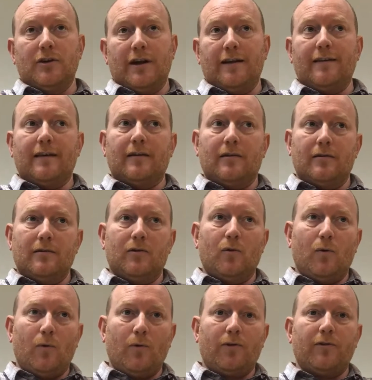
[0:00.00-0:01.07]
genetic
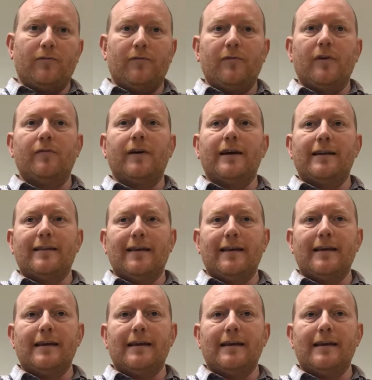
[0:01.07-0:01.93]
cause of AT,